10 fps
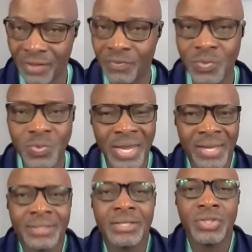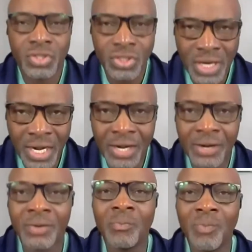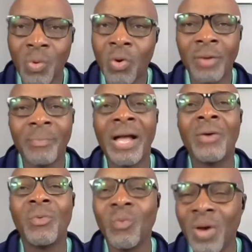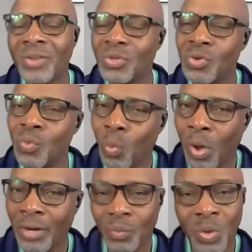if you can, to share more about what you want,